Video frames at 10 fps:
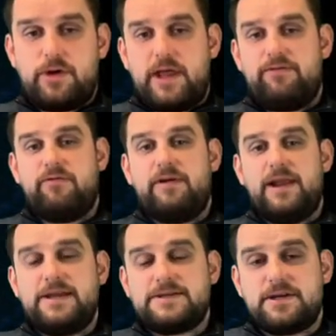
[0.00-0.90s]
even
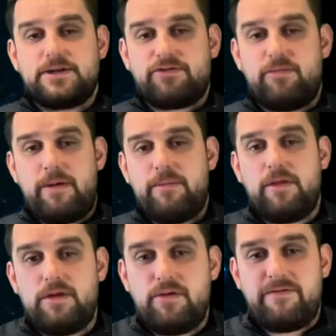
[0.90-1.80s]
released, so just remember
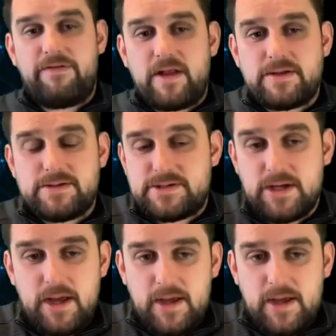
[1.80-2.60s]
that your funds